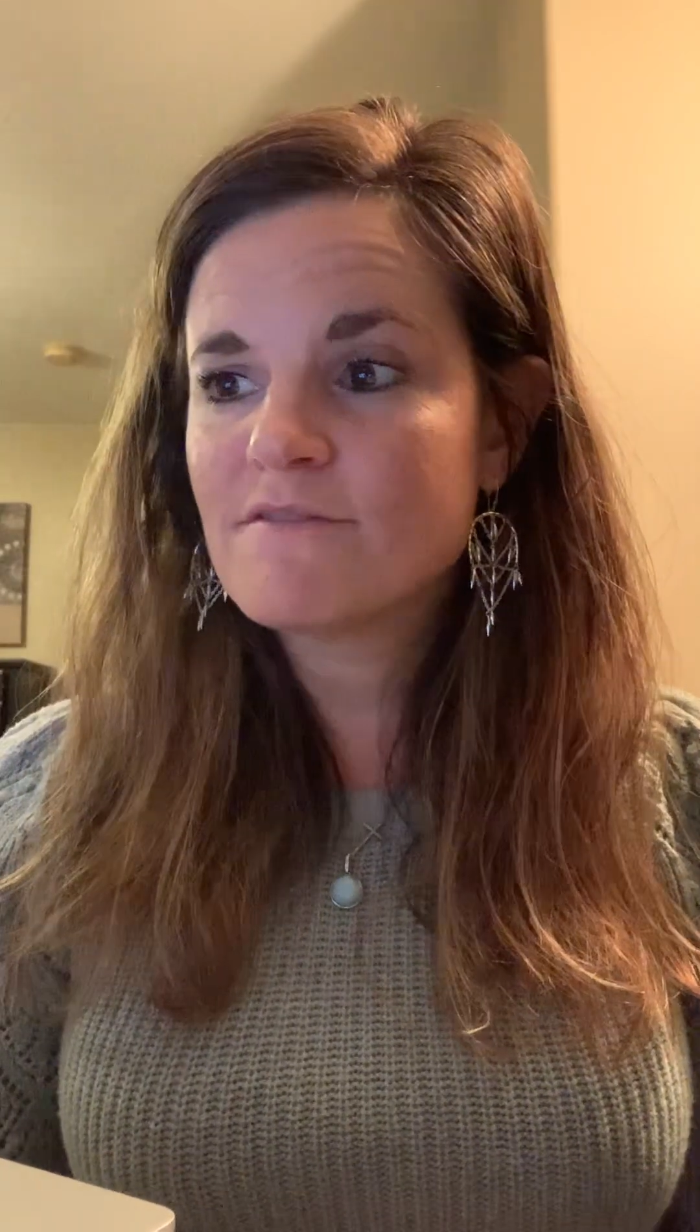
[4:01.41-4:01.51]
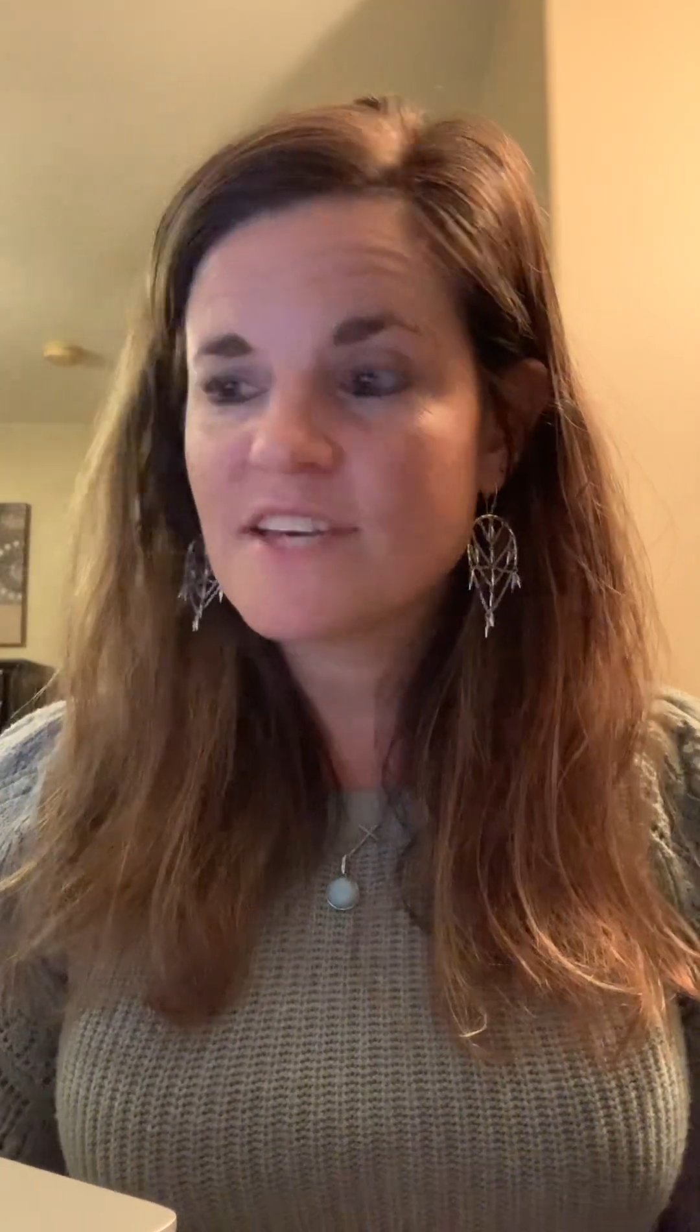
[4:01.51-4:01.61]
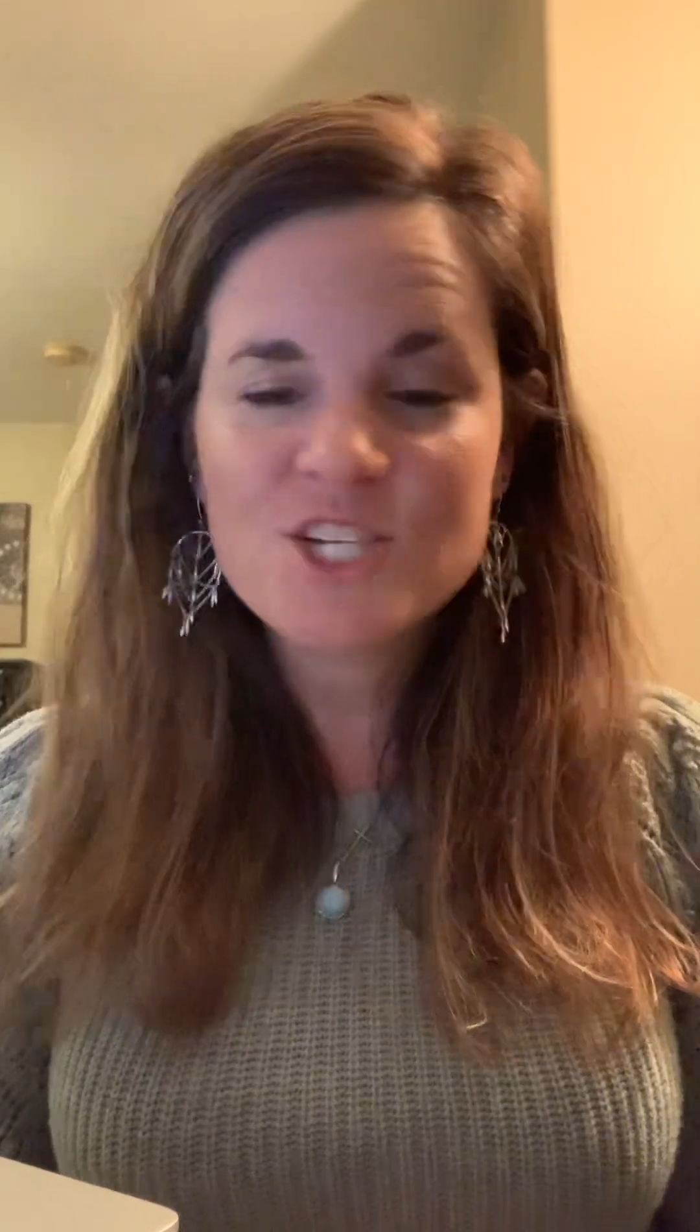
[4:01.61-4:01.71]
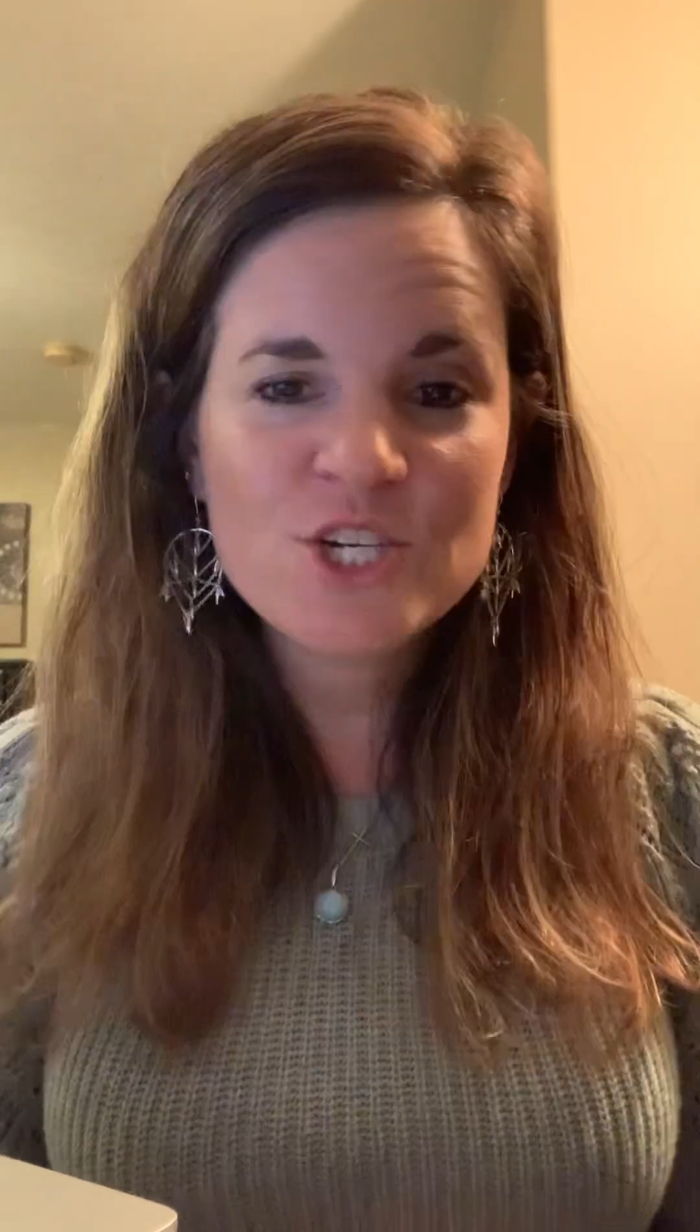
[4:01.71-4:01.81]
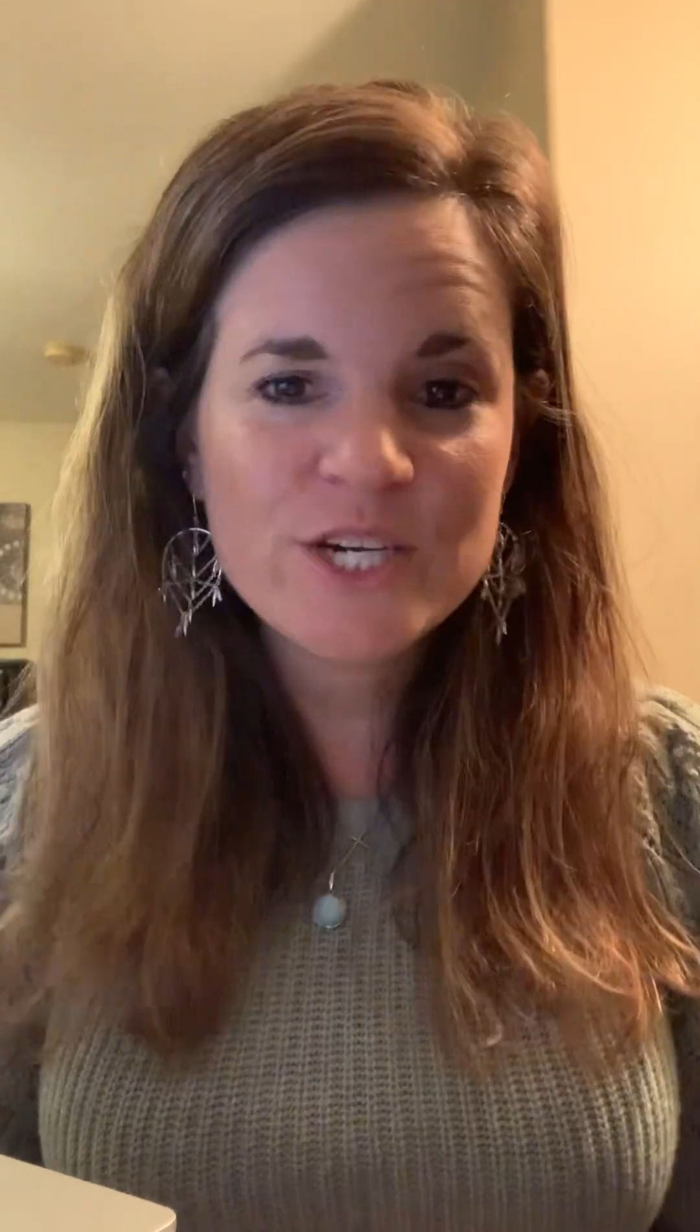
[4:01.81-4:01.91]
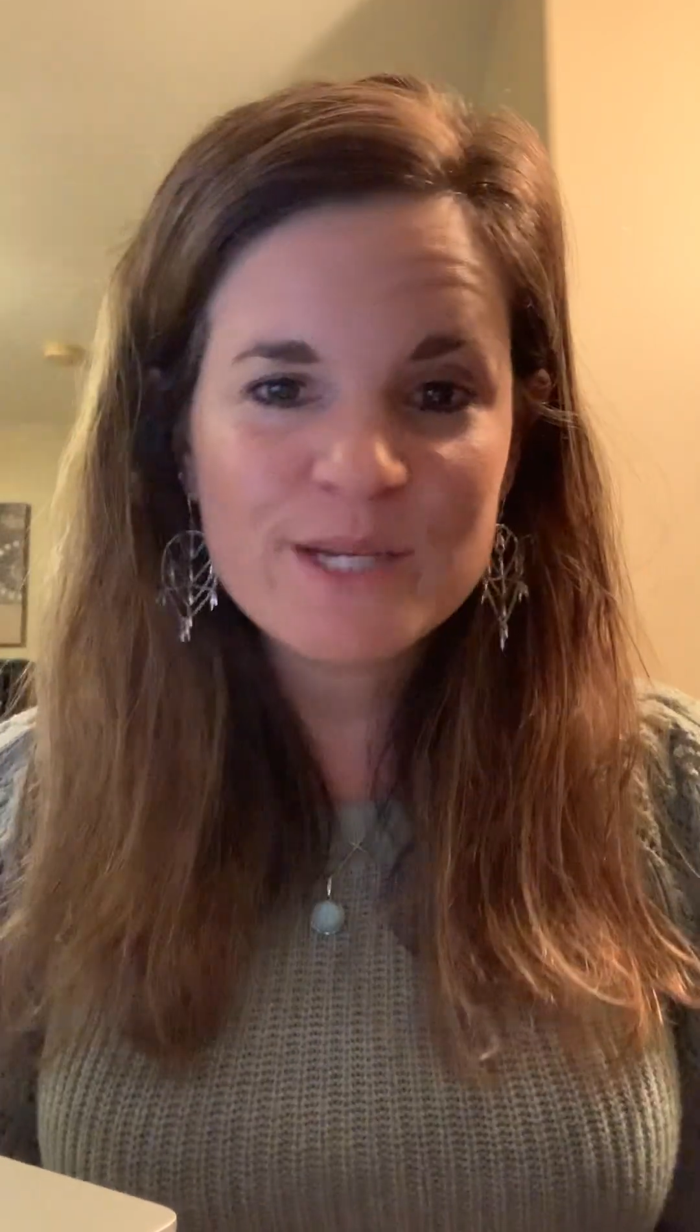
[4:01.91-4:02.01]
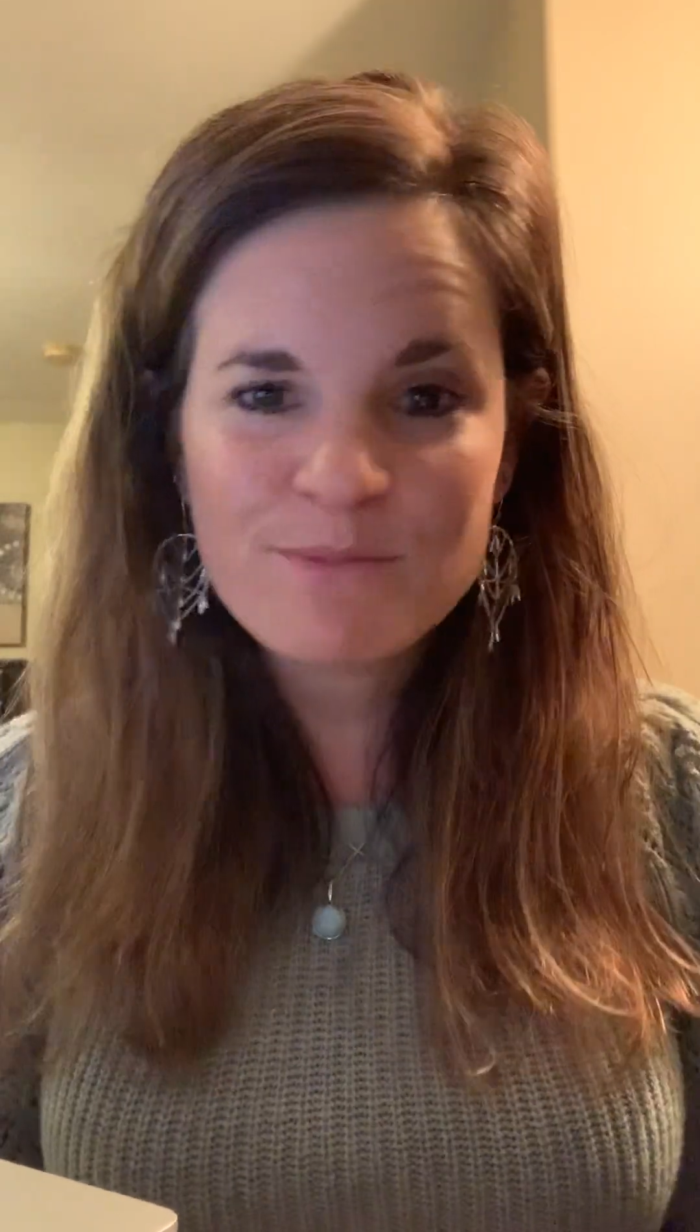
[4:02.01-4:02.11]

fig tree